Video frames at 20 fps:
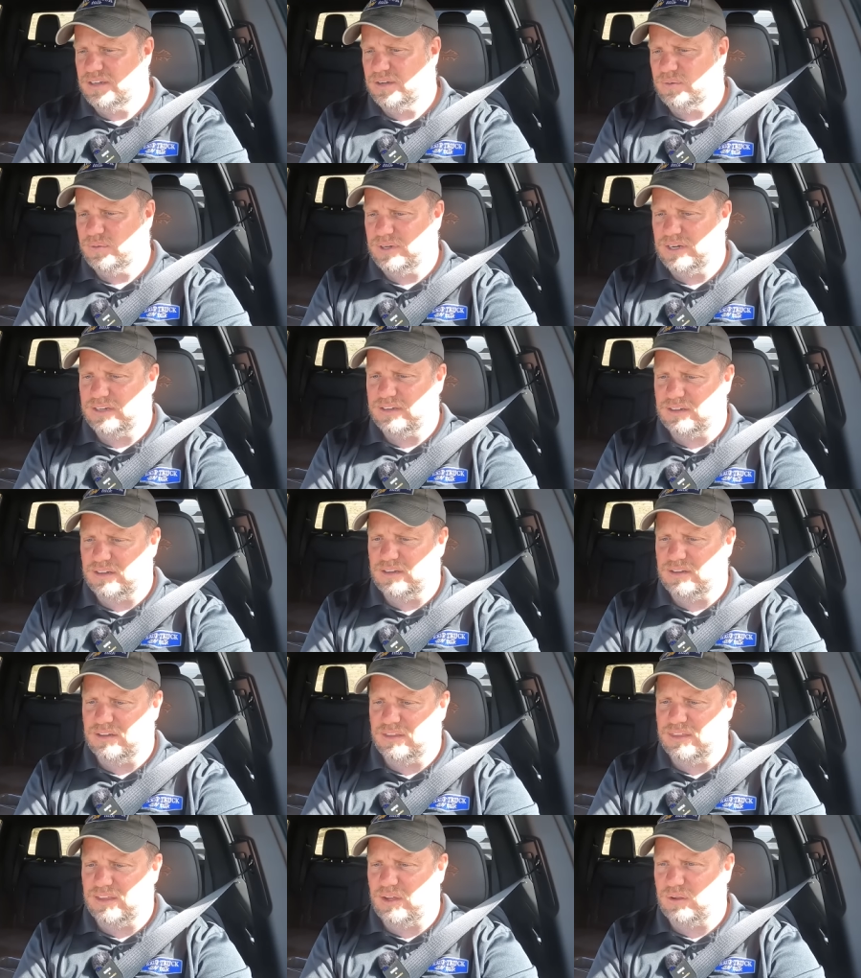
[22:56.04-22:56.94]
We're at
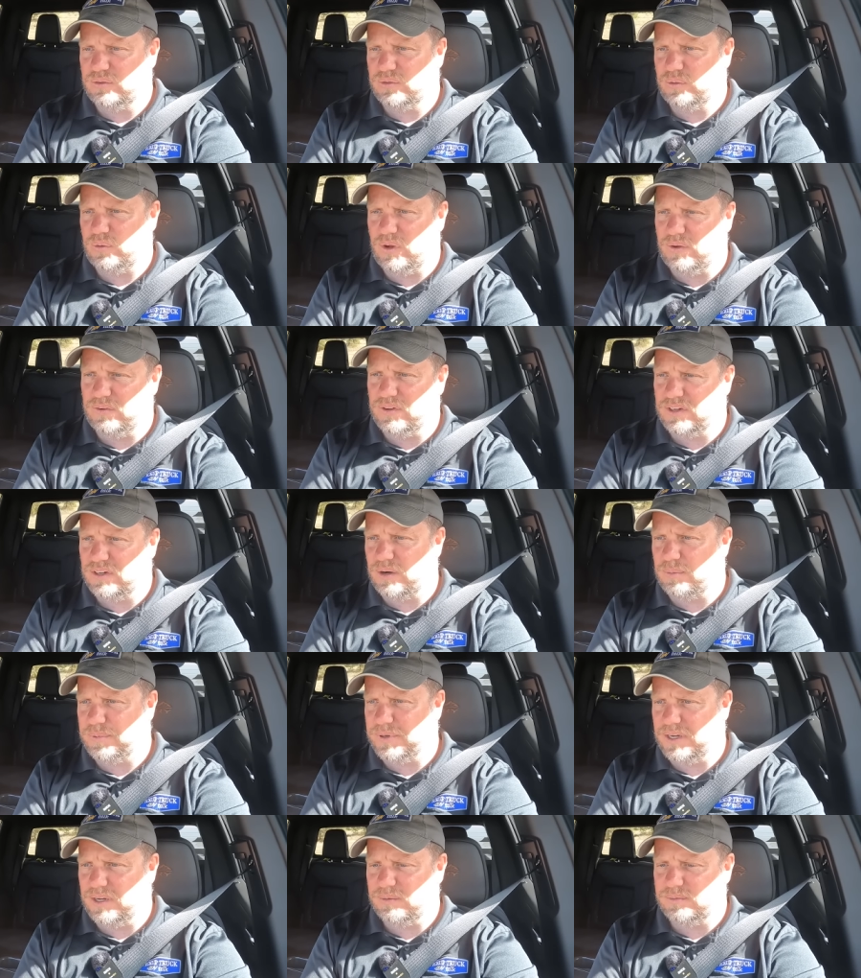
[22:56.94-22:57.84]

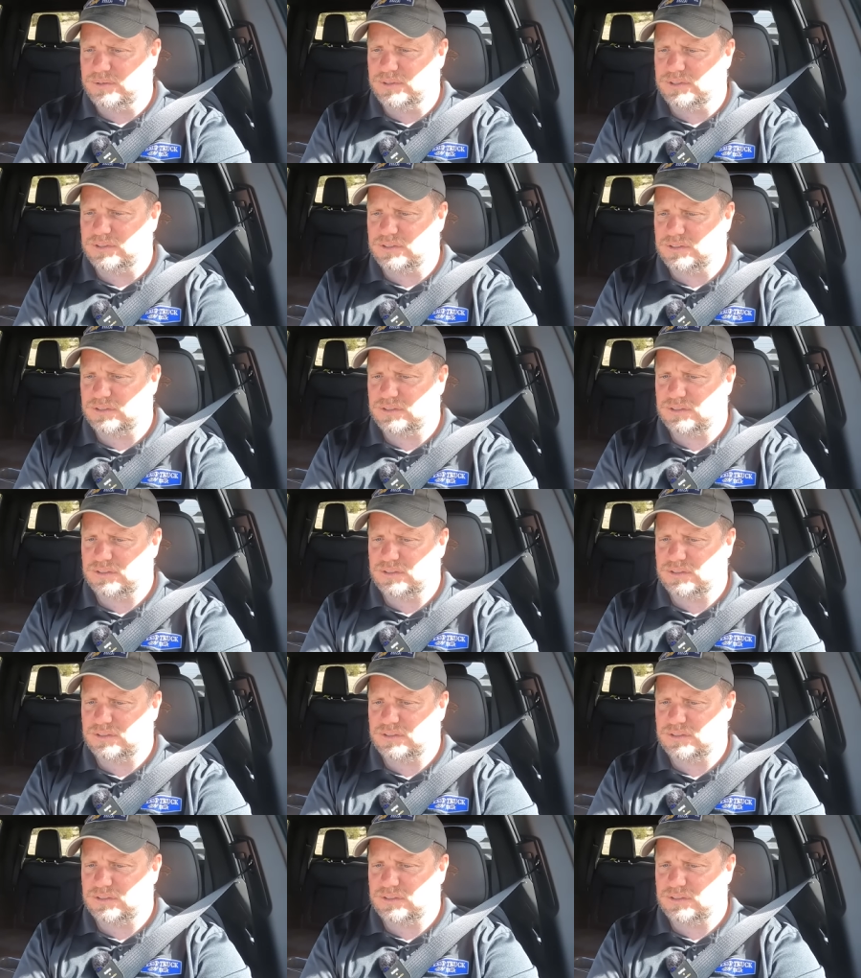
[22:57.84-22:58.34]
1200 RPMs.